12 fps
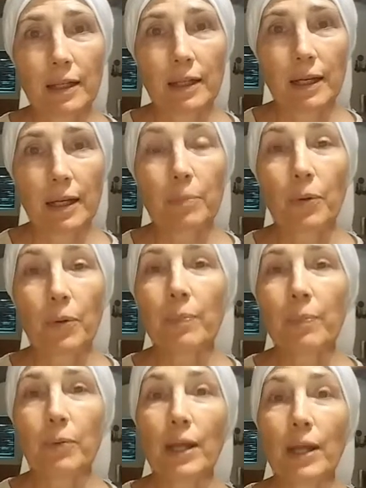in
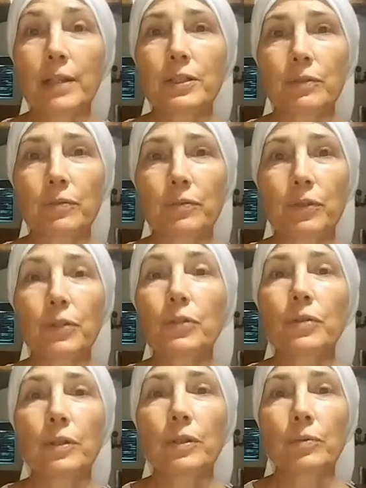preparation for
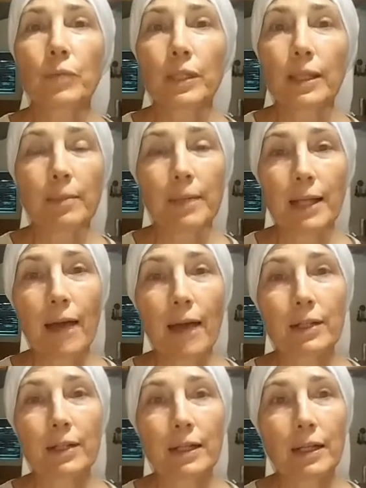union with him in
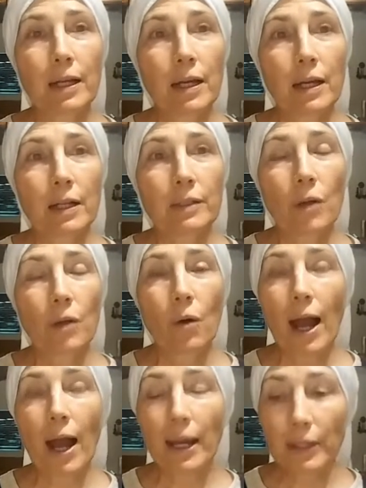heaven. So
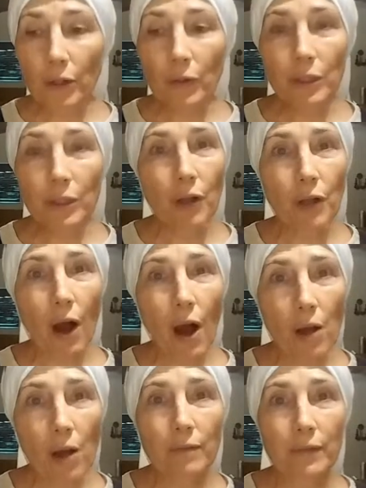I encourage
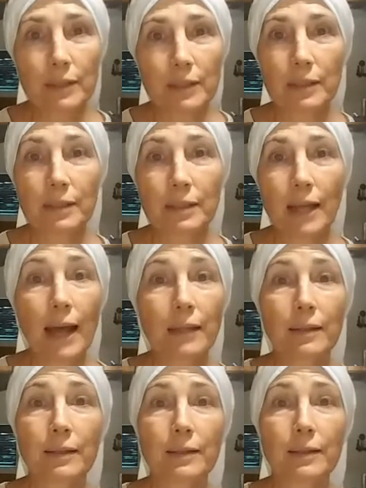all of us as
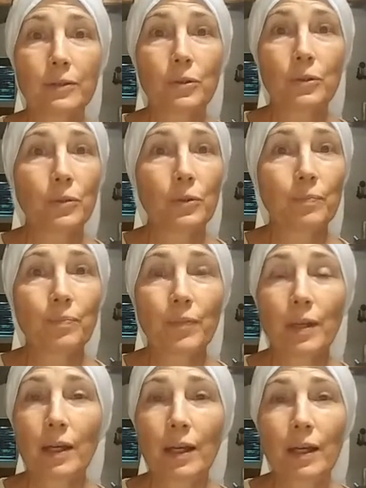Catholics to
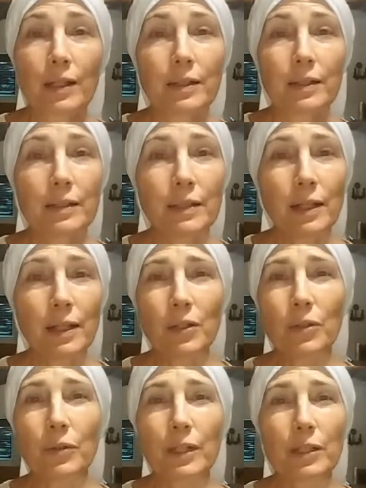
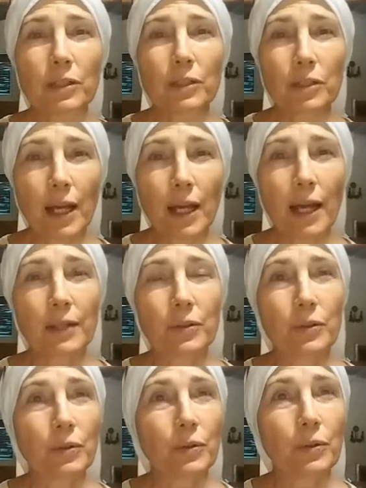continue each day
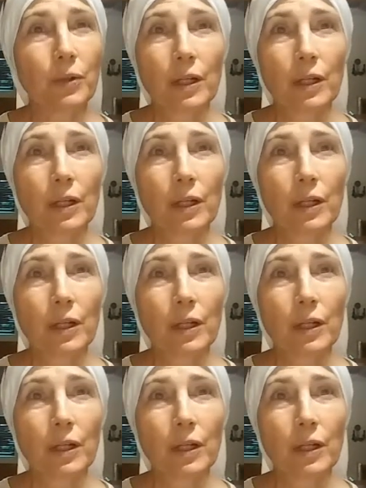to